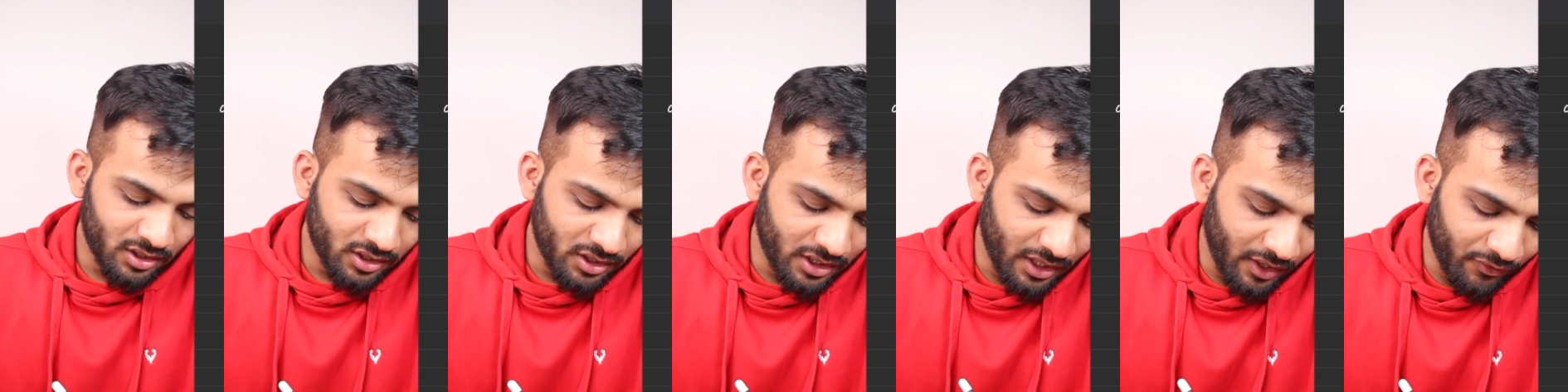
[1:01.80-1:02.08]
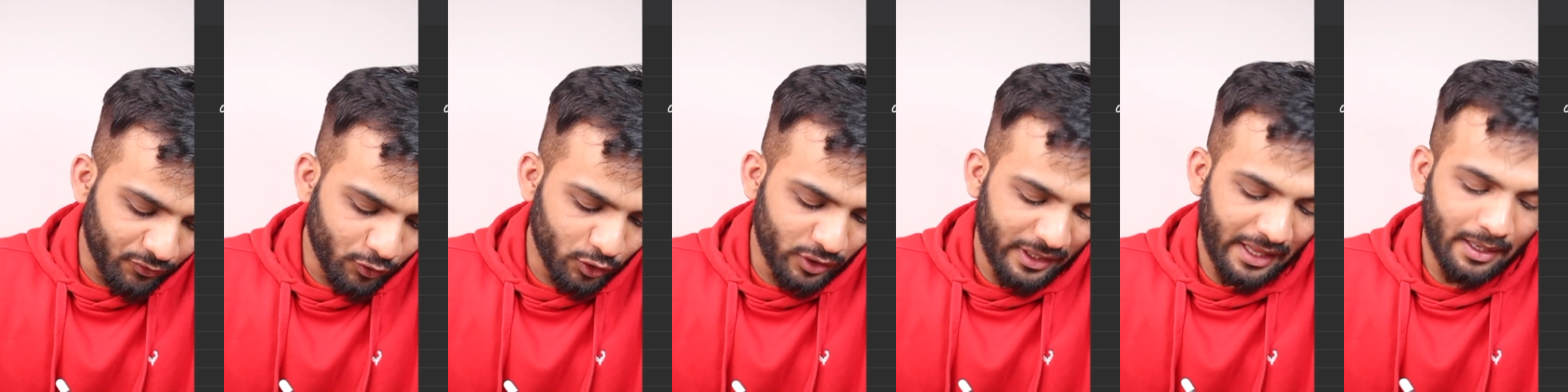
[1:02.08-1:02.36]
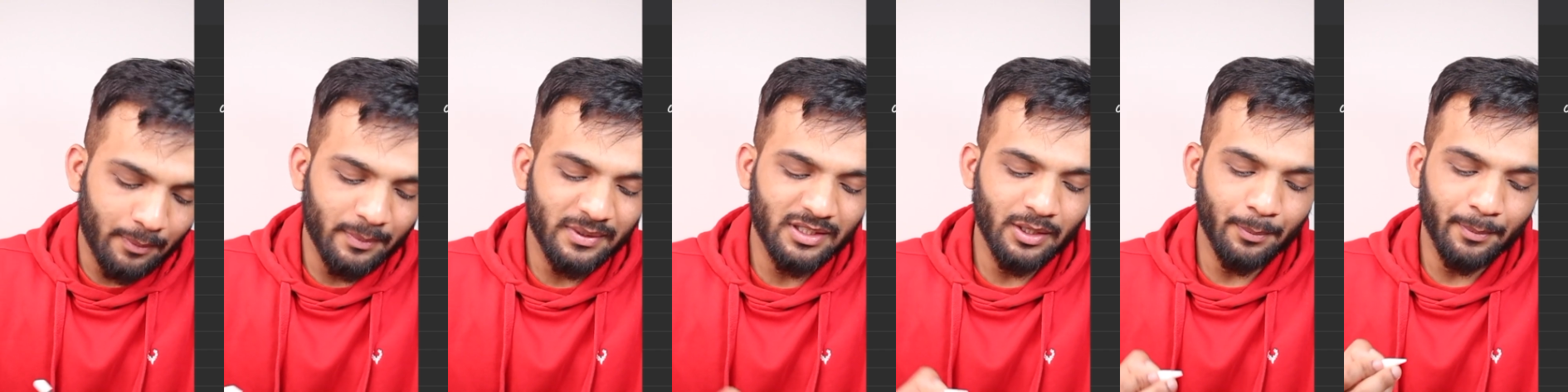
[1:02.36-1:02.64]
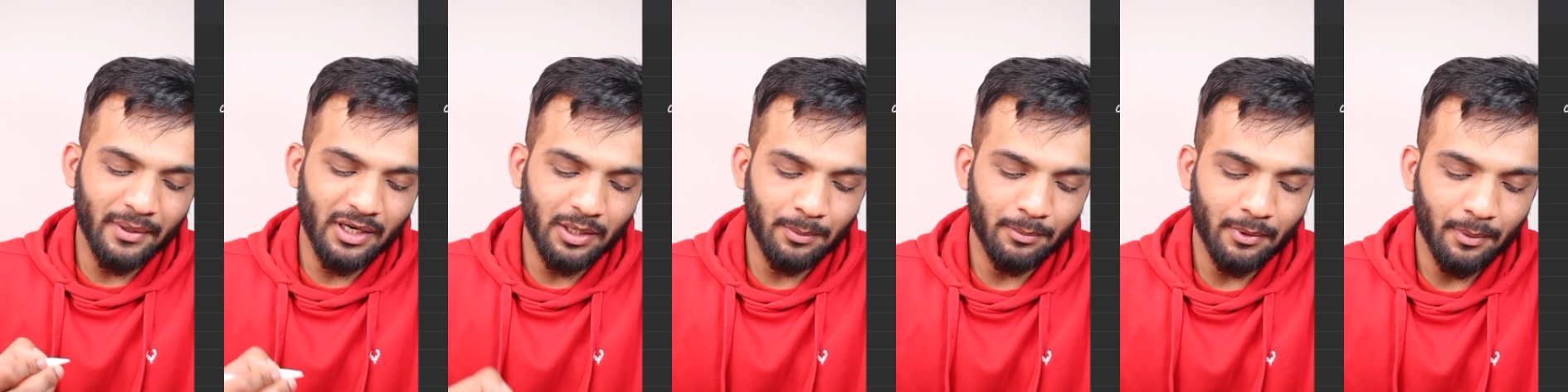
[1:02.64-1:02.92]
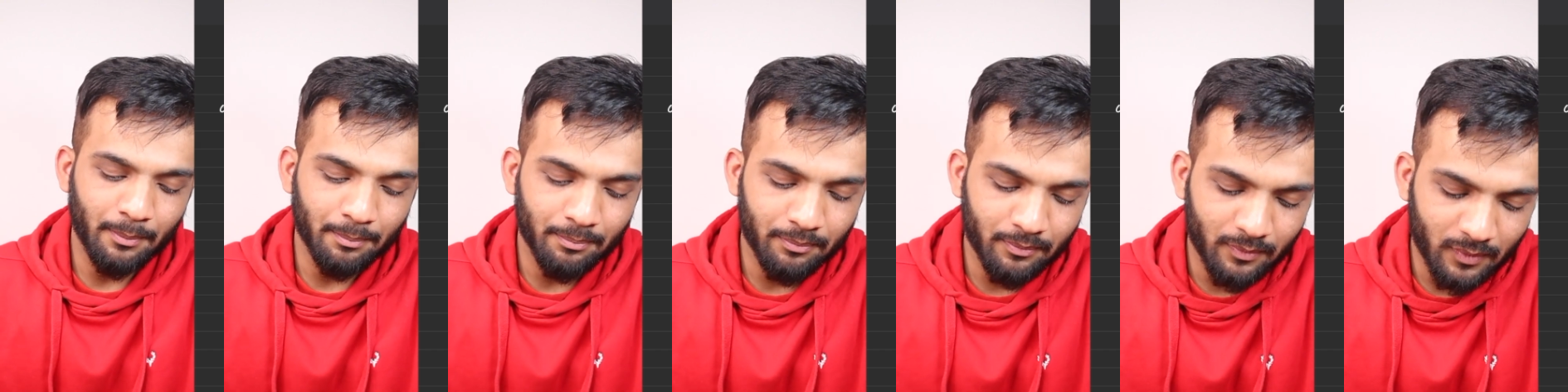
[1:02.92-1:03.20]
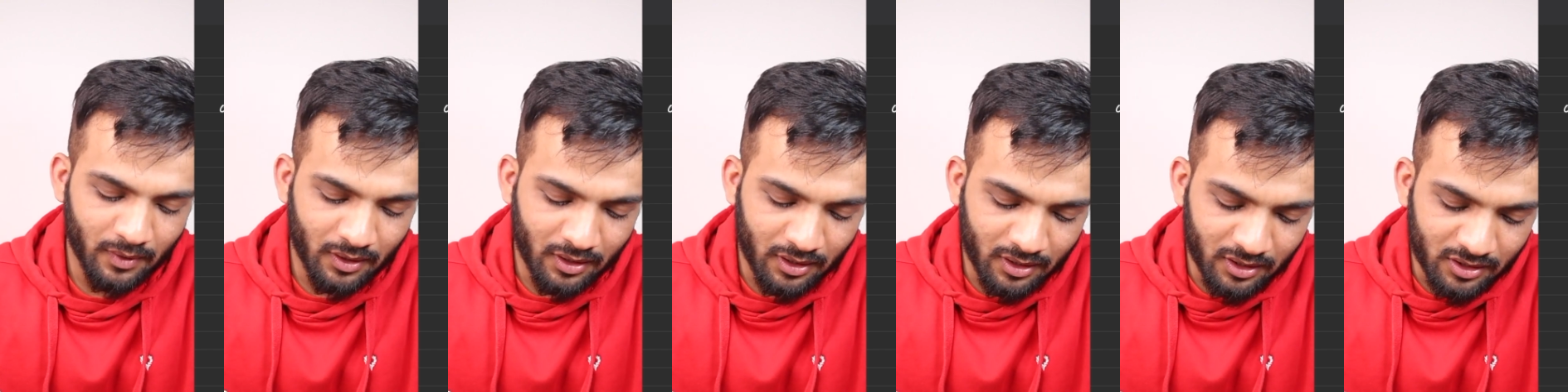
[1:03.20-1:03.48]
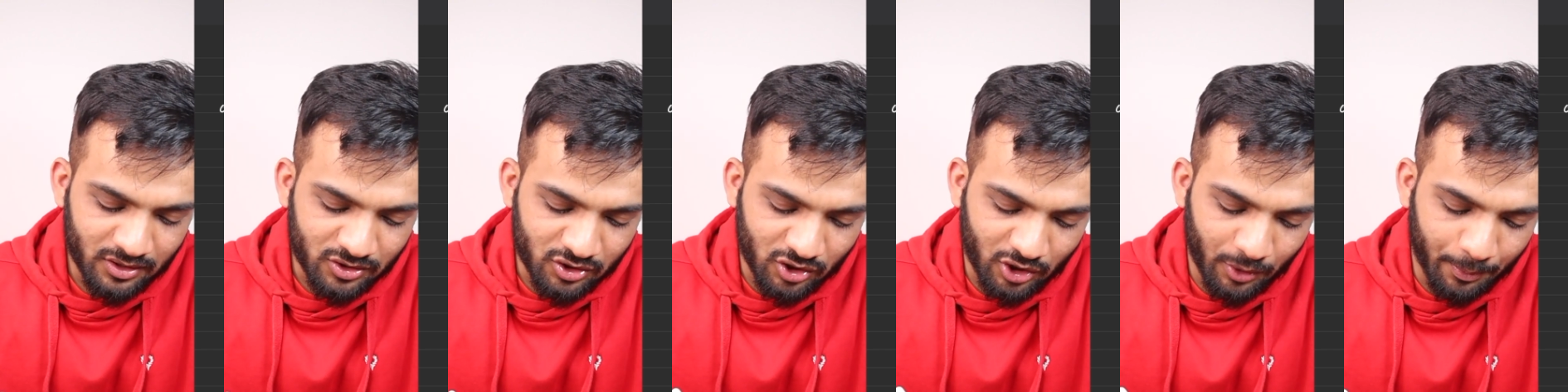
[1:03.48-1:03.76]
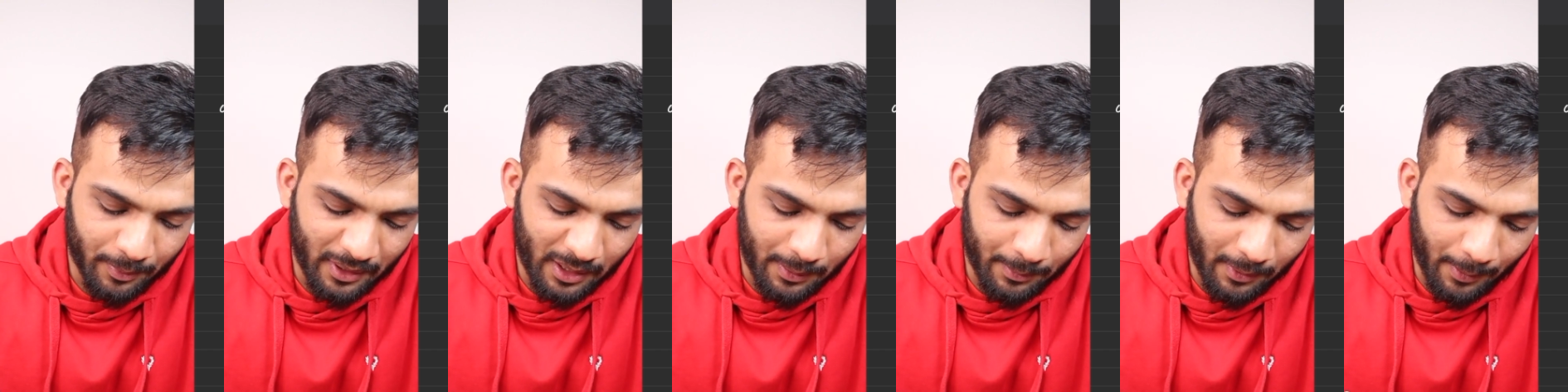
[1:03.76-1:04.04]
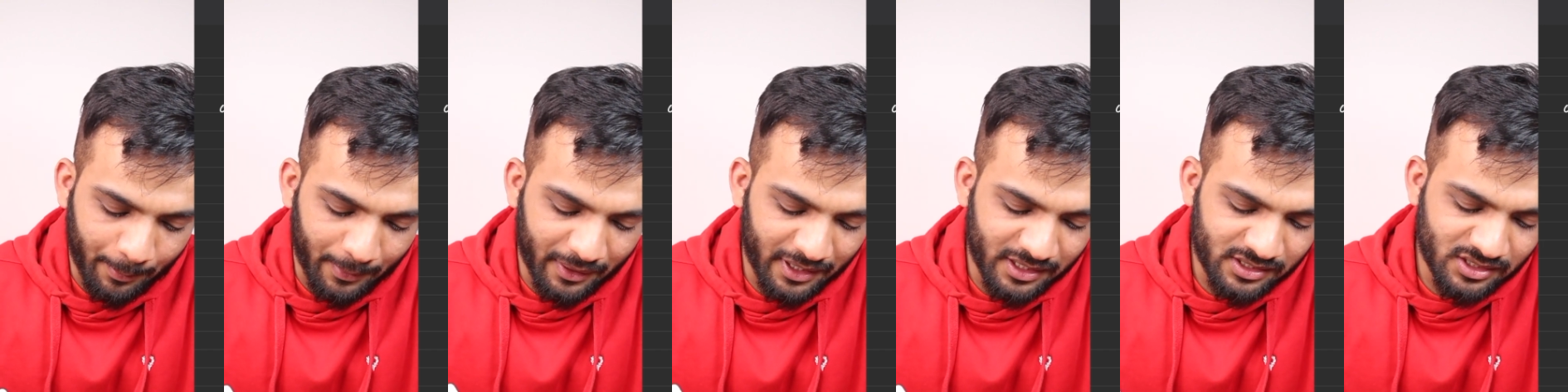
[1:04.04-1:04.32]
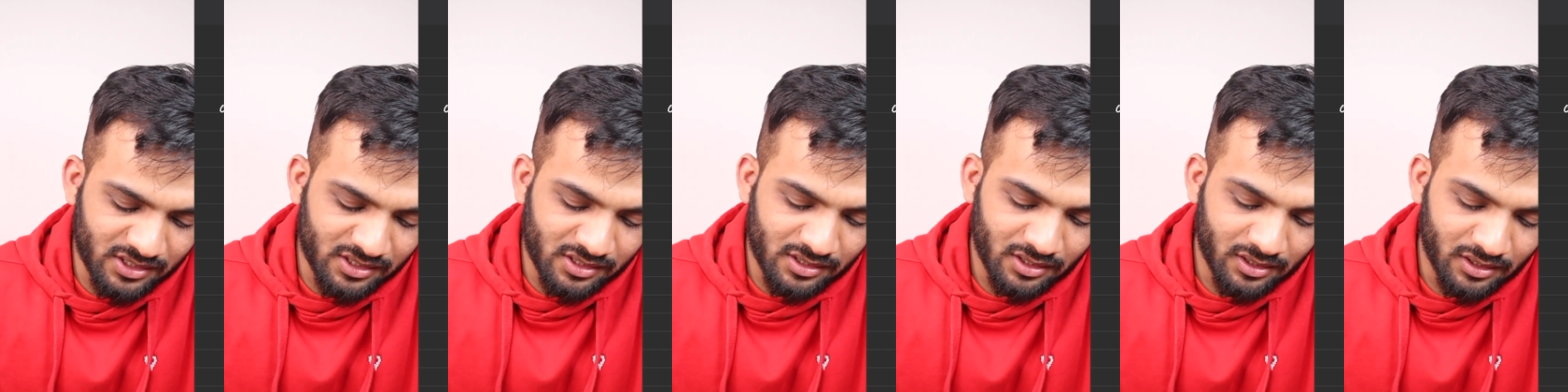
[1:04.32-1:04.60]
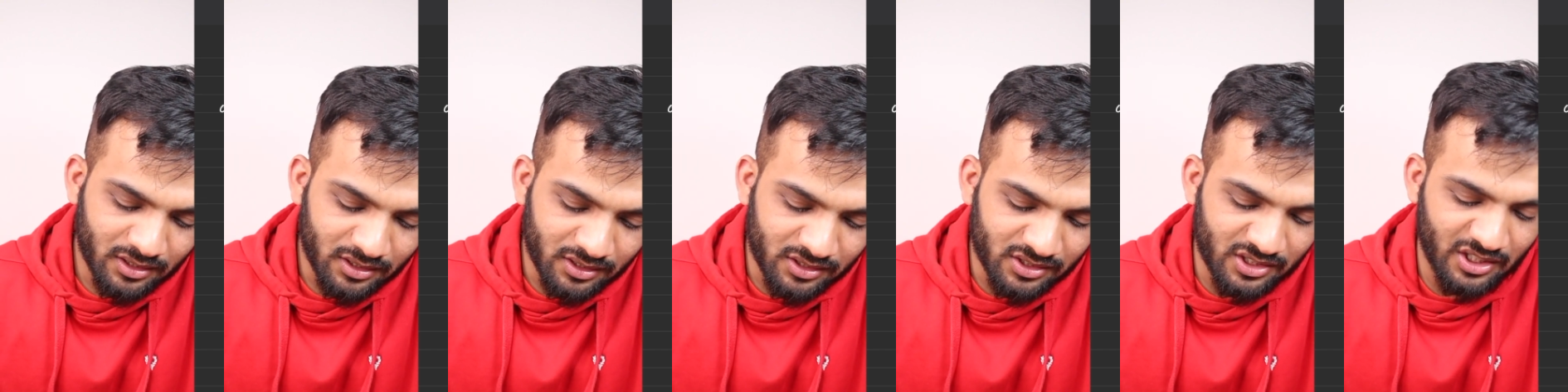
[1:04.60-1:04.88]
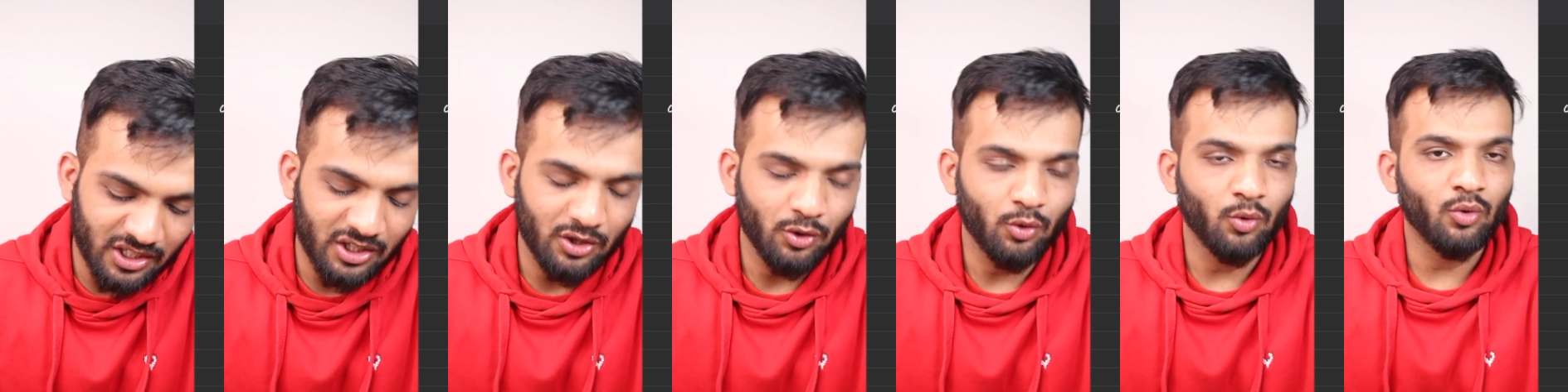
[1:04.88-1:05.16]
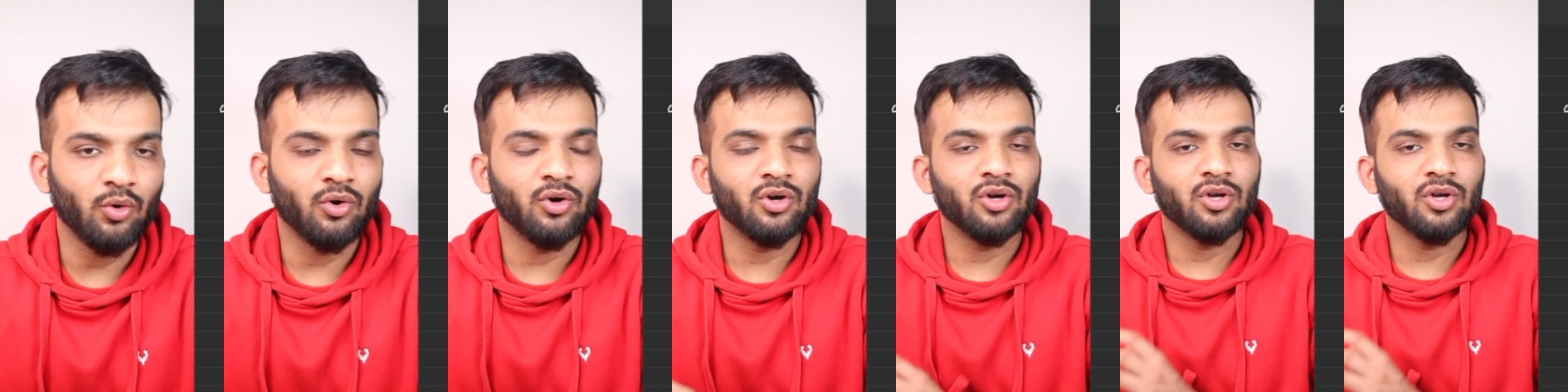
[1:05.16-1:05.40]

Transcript: you have to tell me the minimum. So the minimum is zero.